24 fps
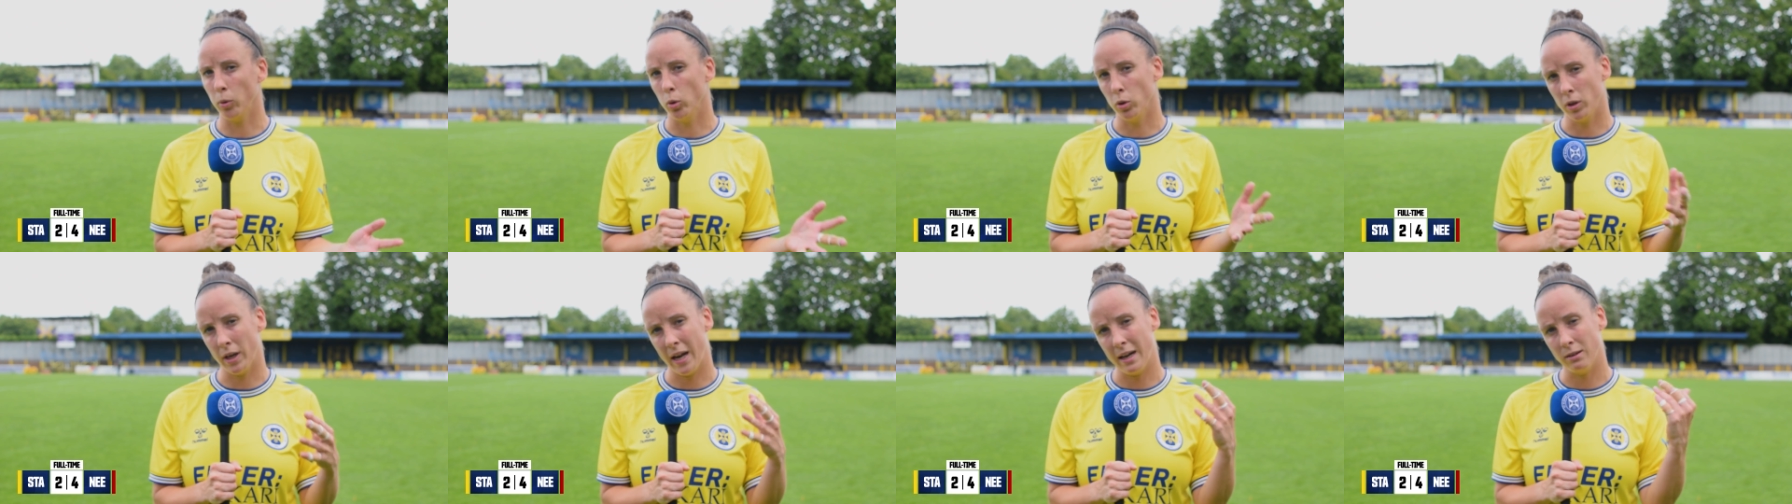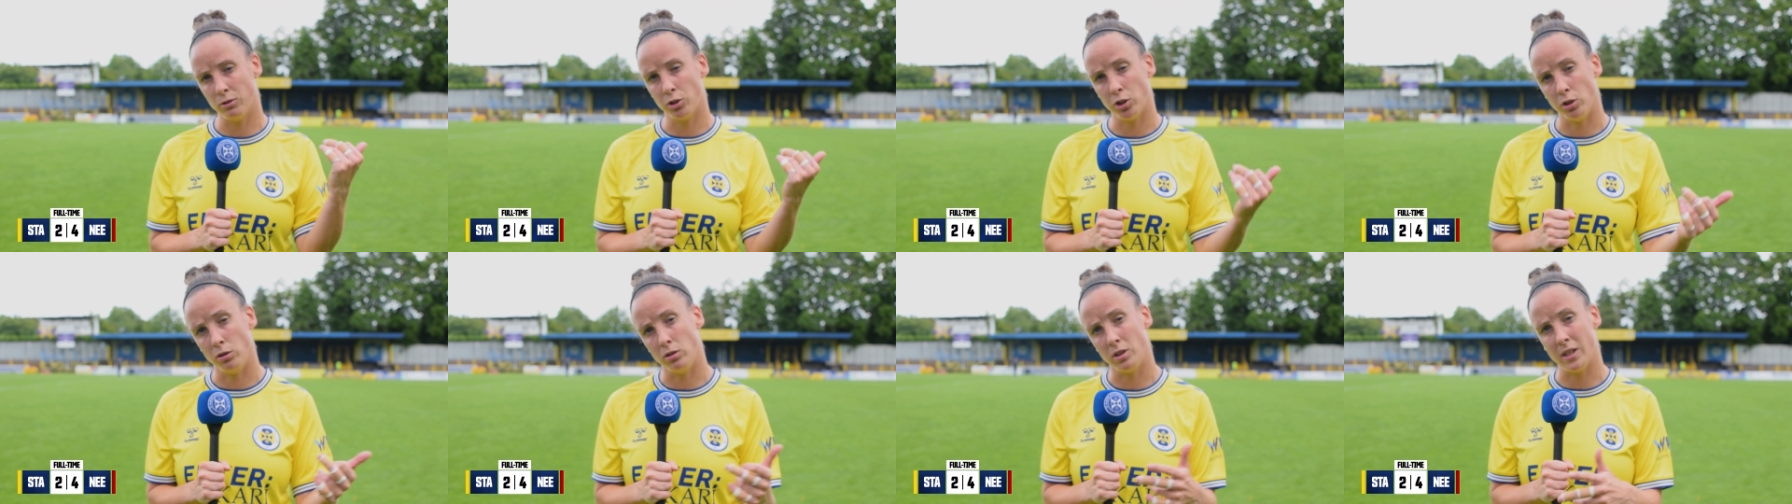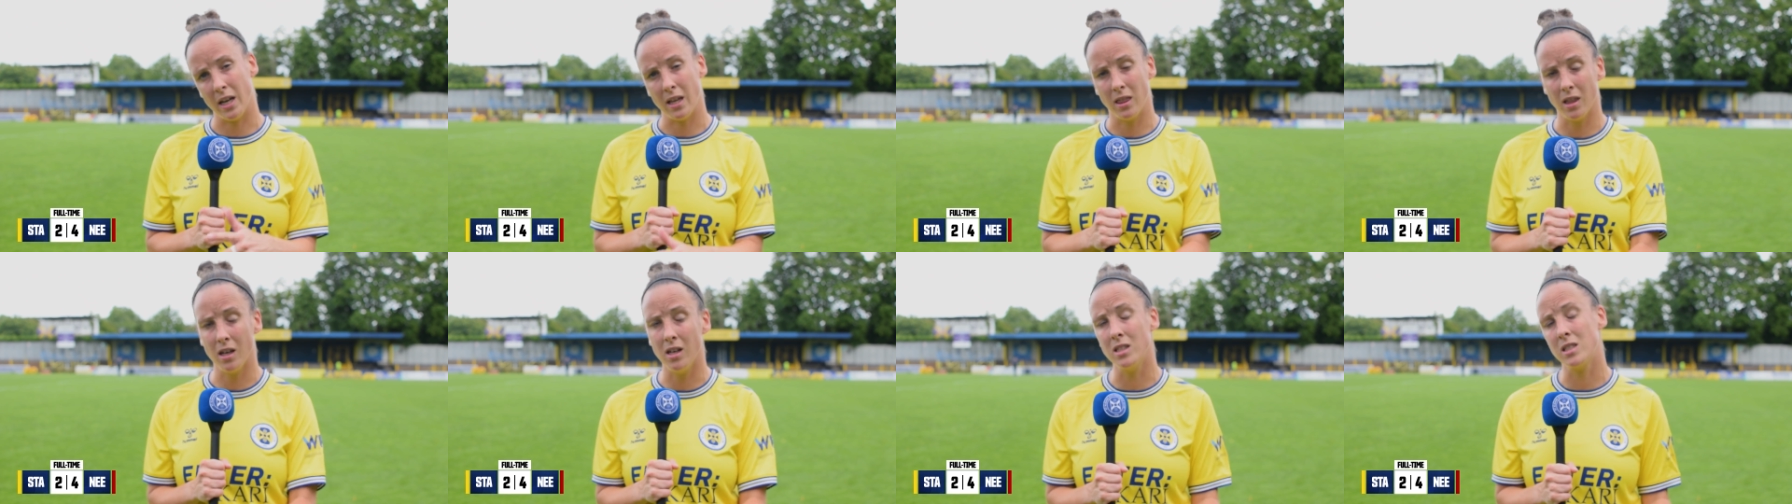board now
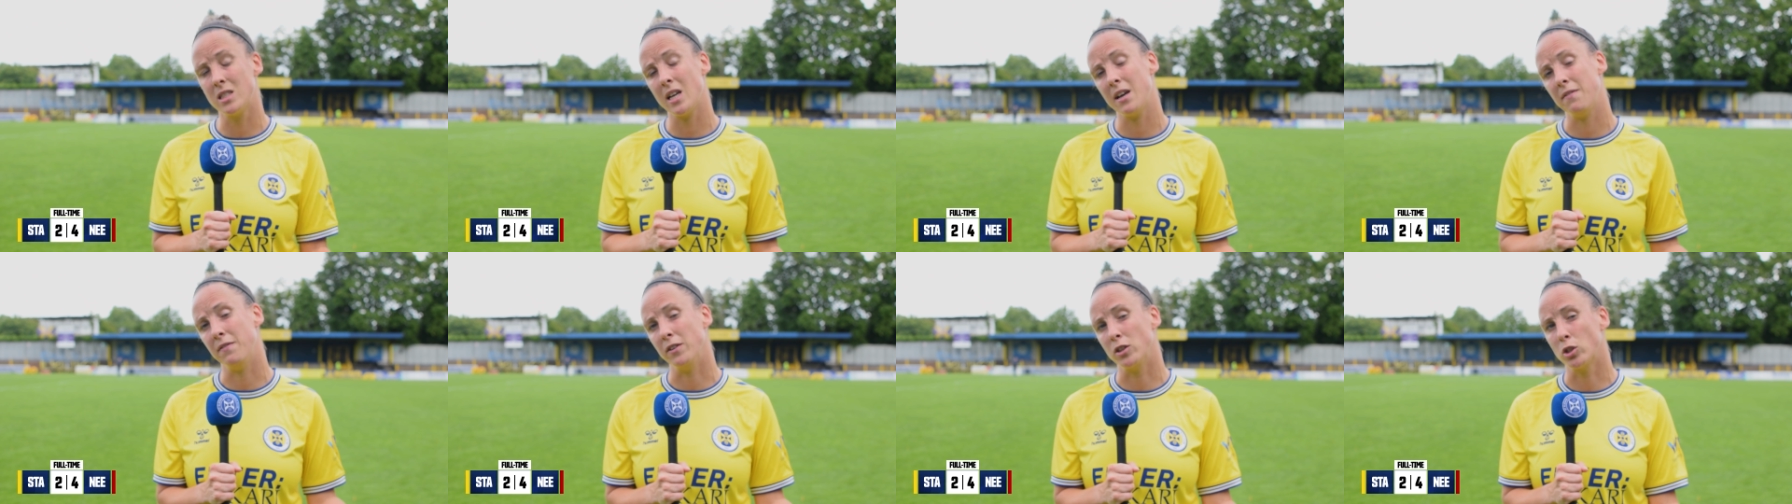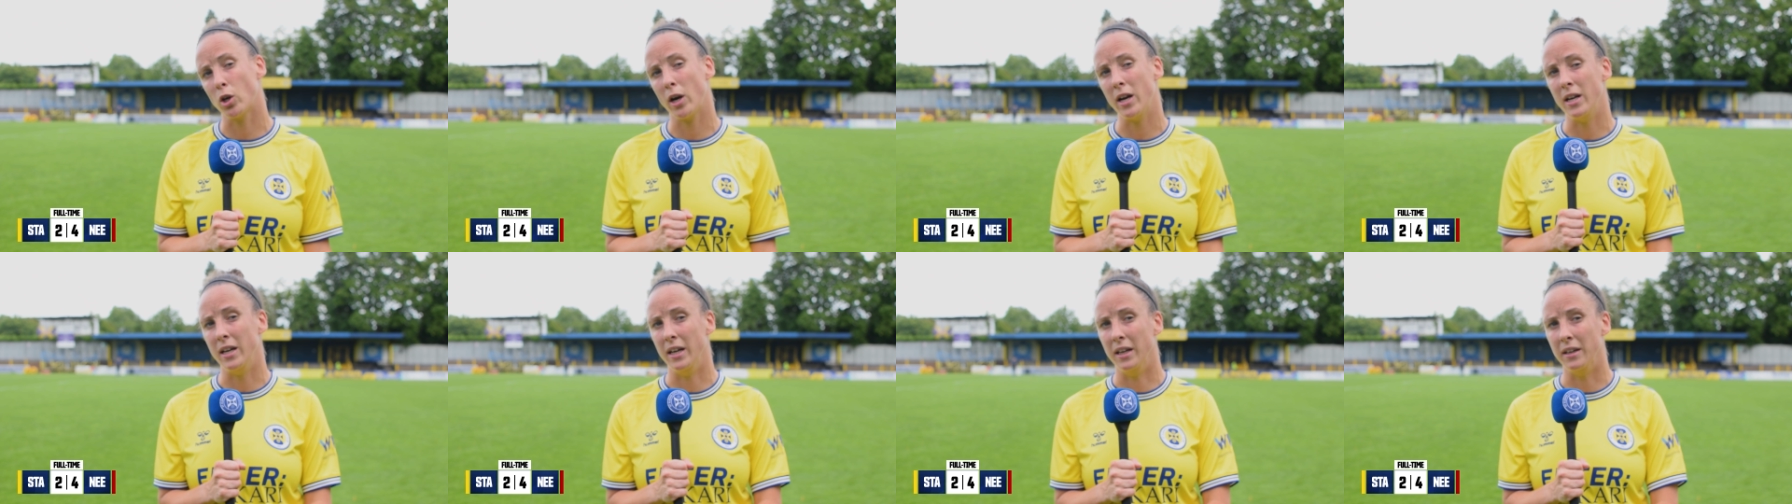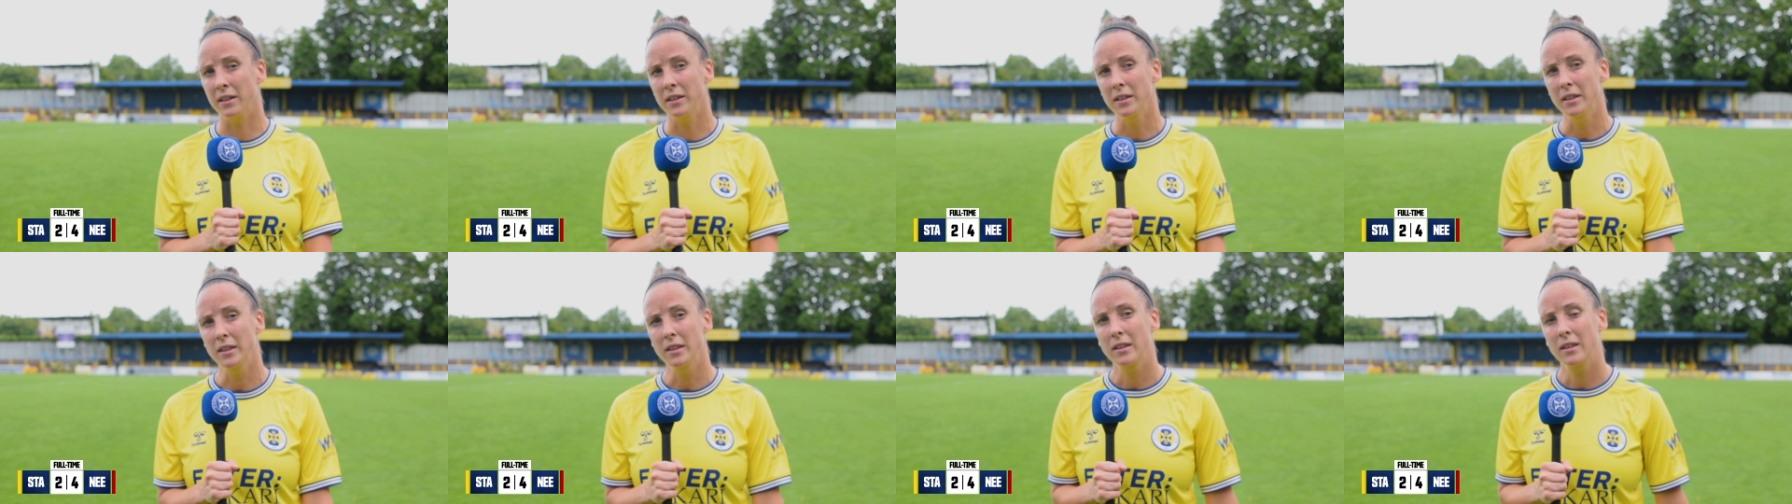Tuesday, Thursday for
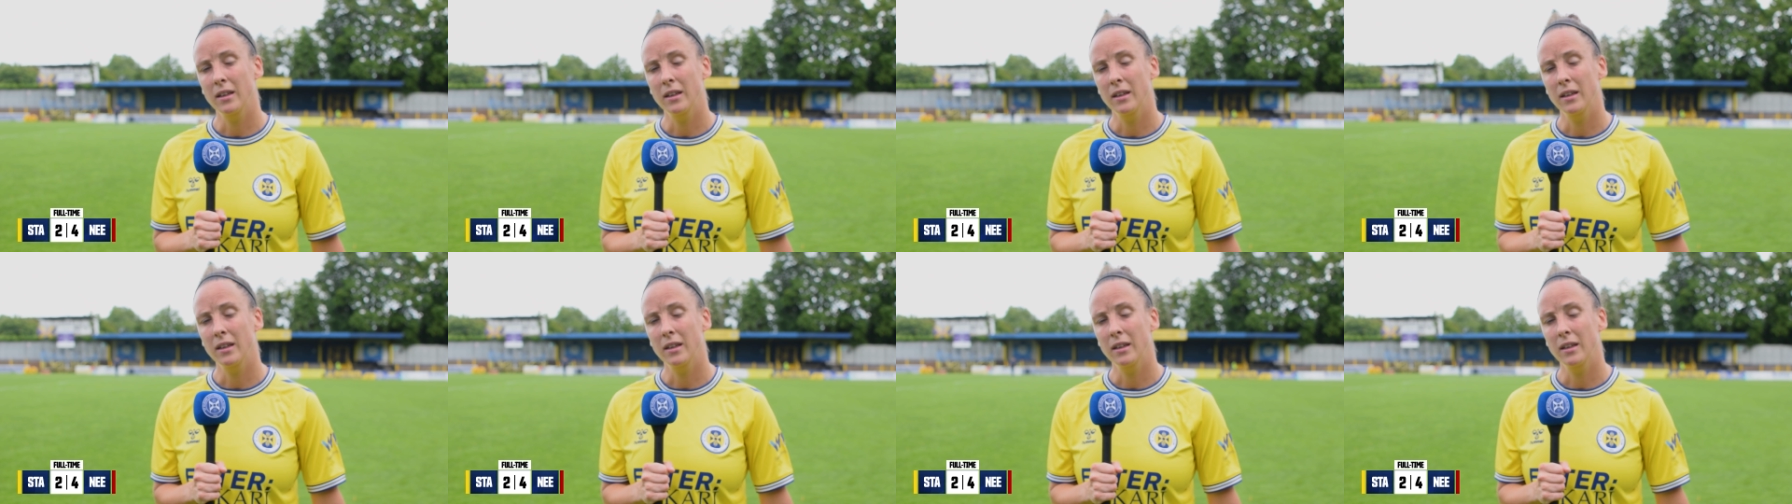training,